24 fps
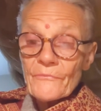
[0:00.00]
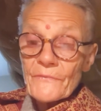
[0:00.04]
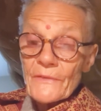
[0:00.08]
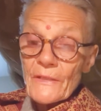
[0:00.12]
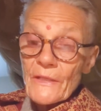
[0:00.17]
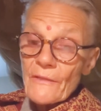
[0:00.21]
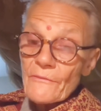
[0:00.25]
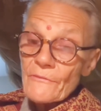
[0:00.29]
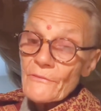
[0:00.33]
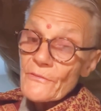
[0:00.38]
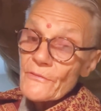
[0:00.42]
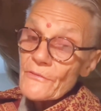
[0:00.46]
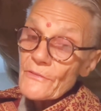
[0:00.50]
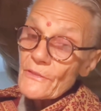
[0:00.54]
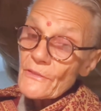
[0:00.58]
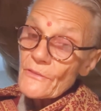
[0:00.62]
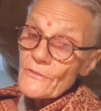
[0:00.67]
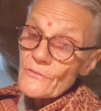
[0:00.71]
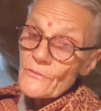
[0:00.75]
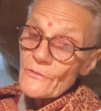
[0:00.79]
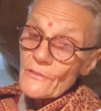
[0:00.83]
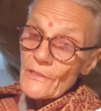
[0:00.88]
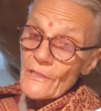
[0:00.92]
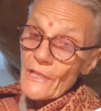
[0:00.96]
Everything
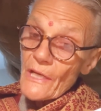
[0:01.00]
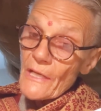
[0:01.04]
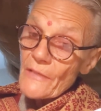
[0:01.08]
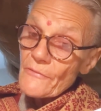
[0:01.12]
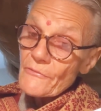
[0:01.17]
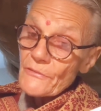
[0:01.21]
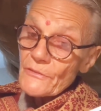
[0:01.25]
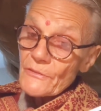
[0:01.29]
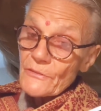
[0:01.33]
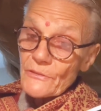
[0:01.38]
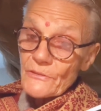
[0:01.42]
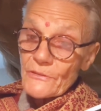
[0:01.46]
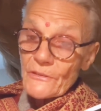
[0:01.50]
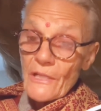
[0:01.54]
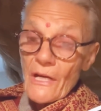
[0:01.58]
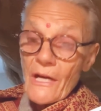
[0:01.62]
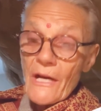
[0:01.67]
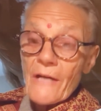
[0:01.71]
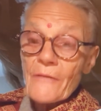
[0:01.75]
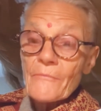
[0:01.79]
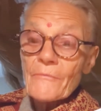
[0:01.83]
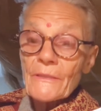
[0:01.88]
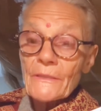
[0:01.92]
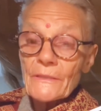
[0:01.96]
is alive in the
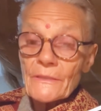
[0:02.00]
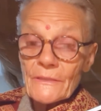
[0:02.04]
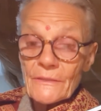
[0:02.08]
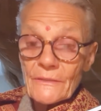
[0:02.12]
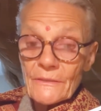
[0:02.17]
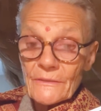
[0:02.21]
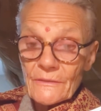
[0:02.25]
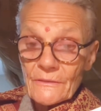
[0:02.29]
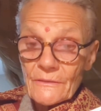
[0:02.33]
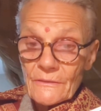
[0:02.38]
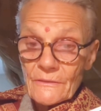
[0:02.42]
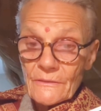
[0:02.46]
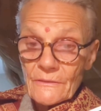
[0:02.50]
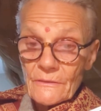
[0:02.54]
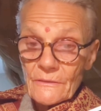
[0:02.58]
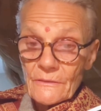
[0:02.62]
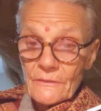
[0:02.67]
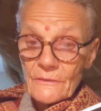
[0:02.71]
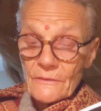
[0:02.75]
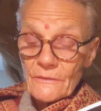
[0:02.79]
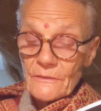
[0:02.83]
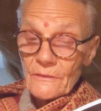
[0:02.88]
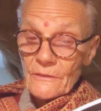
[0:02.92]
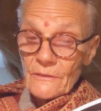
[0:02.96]
Dhamman.
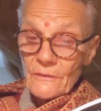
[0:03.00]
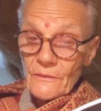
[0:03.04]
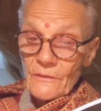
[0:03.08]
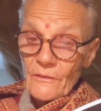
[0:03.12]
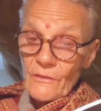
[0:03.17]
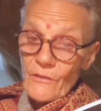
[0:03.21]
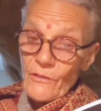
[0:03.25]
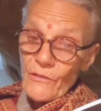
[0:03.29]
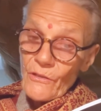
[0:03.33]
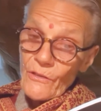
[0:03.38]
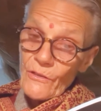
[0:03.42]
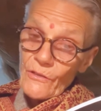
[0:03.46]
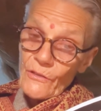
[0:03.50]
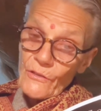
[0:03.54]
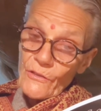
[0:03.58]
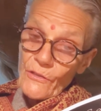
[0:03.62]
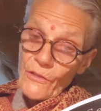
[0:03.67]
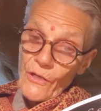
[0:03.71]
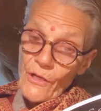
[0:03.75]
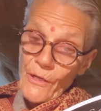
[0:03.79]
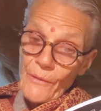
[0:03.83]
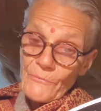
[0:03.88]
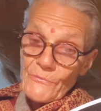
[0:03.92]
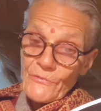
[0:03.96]
All
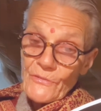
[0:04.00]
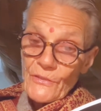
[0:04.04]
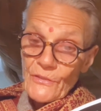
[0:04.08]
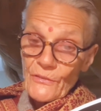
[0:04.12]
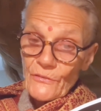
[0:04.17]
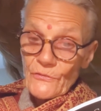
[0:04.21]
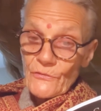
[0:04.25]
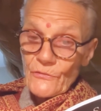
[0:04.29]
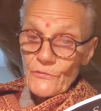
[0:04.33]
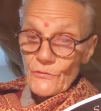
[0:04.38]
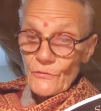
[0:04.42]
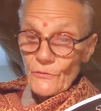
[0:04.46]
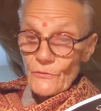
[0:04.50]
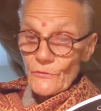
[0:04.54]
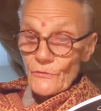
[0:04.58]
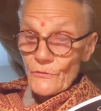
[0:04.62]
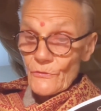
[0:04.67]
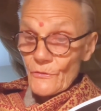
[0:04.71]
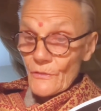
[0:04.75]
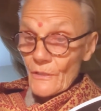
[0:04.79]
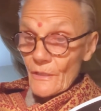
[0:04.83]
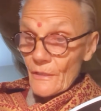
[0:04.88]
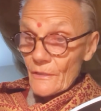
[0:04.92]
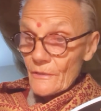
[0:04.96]
objects, so
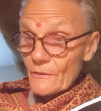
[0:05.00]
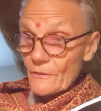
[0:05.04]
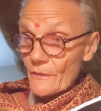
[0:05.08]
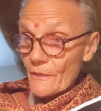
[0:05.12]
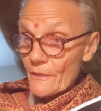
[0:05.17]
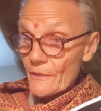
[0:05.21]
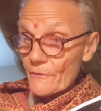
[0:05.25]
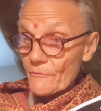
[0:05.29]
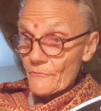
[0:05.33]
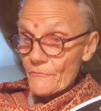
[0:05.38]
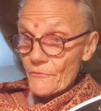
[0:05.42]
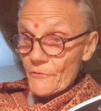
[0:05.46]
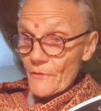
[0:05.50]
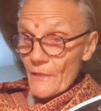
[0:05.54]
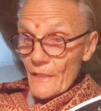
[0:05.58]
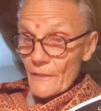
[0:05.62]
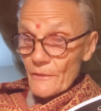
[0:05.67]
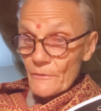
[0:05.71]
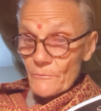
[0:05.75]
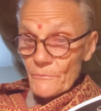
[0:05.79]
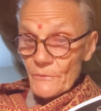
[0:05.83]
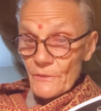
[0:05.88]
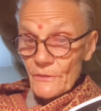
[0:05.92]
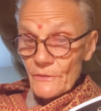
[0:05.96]
said, are in
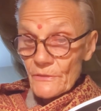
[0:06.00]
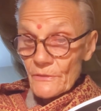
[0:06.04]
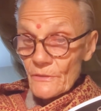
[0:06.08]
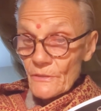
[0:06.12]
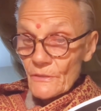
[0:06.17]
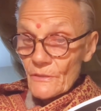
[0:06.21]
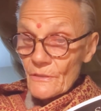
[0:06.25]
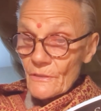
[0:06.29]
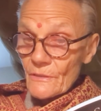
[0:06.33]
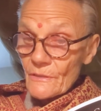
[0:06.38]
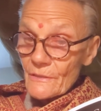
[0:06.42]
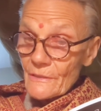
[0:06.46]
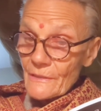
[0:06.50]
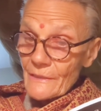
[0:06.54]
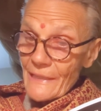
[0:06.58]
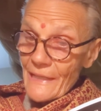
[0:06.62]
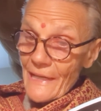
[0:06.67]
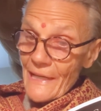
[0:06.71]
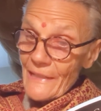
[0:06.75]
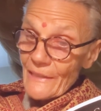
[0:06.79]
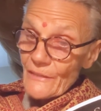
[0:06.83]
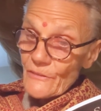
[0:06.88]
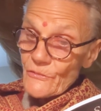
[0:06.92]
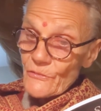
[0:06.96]
fact but
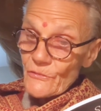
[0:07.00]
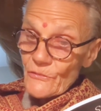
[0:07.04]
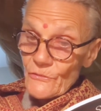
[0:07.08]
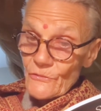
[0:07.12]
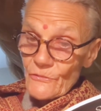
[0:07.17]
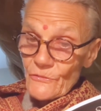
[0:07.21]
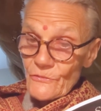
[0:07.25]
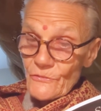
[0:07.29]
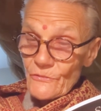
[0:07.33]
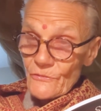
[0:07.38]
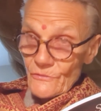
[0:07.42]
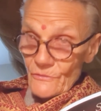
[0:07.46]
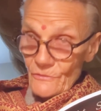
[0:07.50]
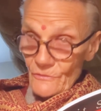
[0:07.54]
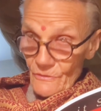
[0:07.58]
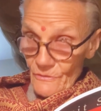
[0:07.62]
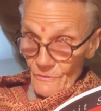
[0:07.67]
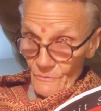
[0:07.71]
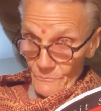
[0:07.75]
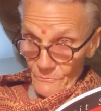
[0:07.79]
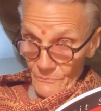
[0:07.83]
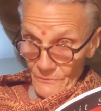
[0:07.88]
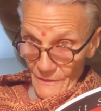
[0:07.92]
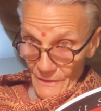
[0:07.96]
actors
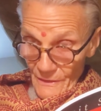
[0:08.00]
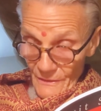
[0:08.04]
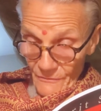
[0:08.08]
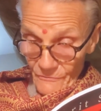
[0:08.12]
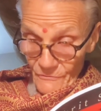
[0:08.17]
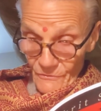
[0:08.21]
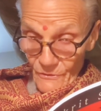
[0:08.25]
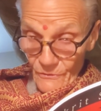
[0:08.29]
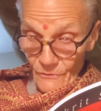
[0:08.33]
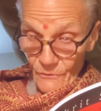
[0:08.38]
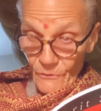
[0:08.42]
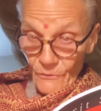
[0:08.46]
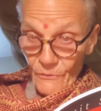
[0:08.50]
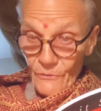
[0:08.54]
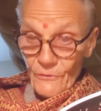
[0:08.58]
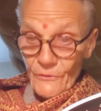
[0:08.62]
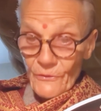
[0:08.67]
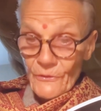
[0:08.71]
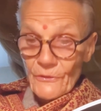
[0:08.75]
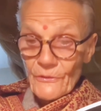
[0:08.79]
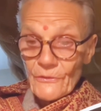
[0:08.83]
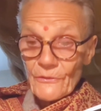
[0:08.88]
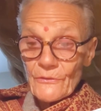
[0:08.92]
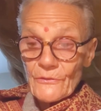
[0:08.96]
in the play of the
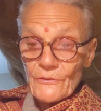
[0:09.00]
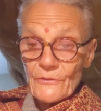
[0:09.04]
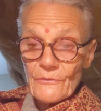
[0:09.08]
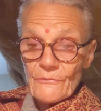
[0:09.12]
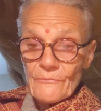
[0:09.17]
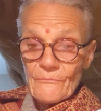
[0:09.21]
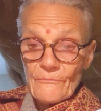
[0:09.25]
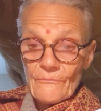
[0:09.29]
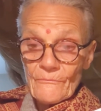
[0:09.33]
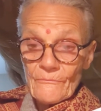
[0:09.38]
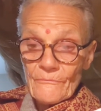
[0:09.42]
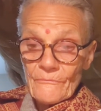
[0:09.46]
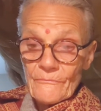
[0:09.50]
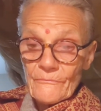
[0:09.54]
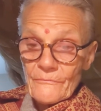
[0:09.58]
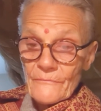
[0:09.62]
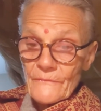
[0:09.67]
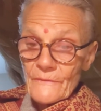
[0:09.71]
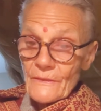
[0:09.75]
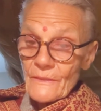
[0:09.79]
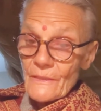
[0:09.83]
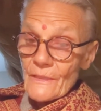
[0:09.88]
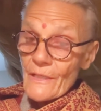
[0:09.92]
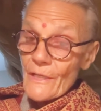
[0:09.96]
Lord.
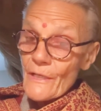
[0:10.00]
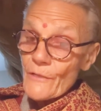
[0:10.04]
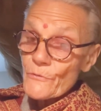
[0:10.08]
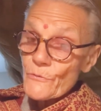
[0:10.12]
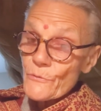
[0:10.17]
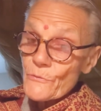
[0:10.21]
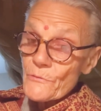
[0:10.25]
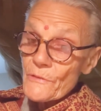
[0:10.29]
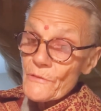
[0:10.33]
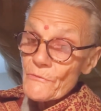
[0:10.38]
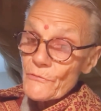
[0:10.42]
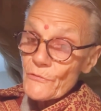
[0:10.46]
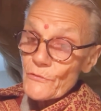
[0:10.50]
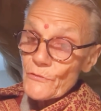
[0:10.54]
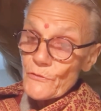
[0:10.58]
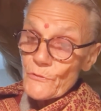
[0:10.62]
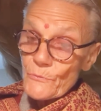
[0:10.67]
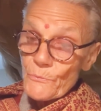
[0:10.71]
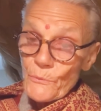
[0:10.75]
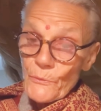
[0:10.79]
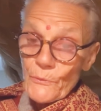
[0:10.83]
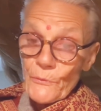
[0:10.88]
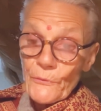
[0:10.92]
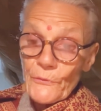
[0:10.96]
How the river
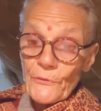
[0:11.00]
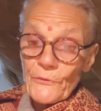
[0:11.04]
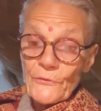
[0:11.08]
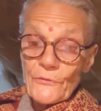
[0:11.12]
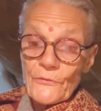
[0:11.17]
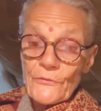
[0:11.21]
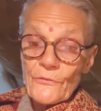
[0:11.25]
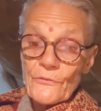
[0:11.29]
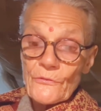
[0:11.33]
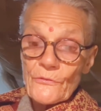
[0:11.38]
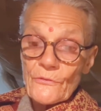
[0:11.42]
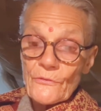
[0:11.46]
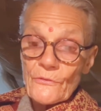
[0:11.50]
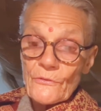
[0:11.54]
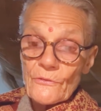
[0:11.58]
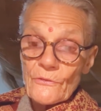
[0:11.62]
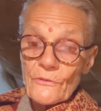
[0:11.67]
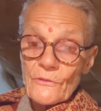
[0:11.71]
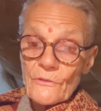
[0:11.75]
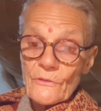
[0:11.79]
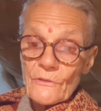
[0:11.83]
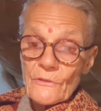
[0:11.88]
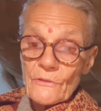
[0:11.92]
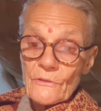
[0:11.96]
sports,
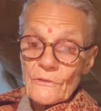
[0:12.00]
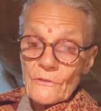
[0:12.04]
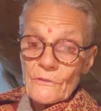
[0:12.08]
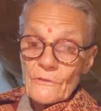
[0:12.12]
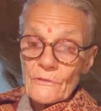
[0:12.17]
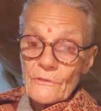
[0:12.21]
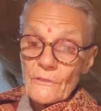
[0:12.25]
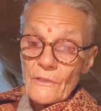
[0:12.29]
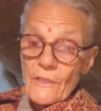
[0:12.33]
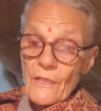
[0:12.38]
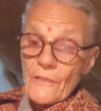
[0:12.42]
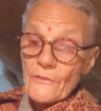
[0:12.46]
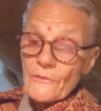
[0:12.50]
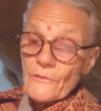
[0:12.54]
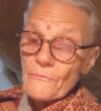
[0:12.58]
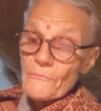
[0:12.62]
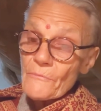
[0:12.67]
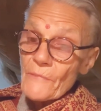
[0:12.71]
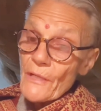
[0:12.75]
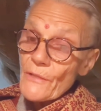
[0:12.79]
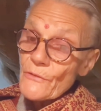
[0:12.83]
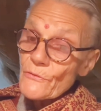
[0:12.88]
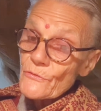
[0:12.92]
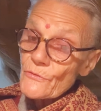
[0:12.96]
how the
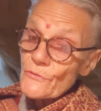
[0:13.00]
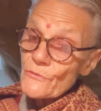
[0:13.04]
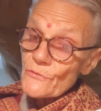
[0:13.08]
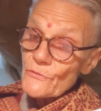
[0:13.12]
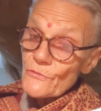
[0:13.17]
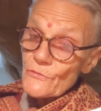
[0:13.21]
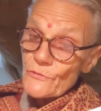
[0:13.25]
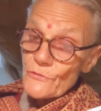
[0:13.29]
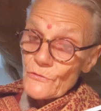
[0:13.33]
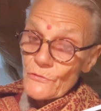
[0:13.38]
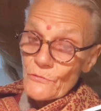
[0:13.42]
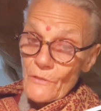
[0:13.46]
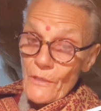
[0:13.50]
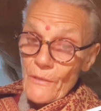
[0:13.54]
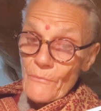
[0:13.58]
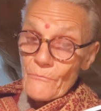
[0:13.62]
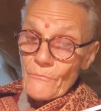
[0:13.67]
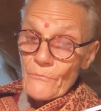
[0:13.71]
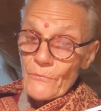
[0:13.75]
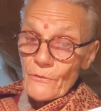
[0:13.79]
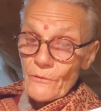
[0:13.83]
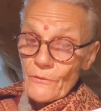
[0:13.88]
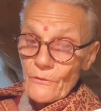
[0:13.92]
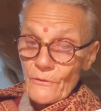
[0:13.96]
mountains
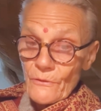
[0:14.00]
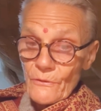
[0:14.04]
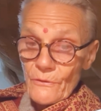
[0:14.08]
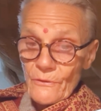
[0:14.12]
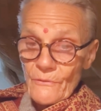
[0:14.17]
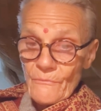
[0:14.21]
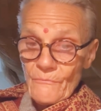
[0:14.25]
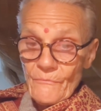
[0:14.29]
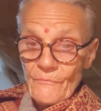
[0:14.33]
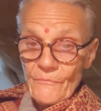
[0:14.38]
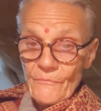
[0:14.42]
tremble,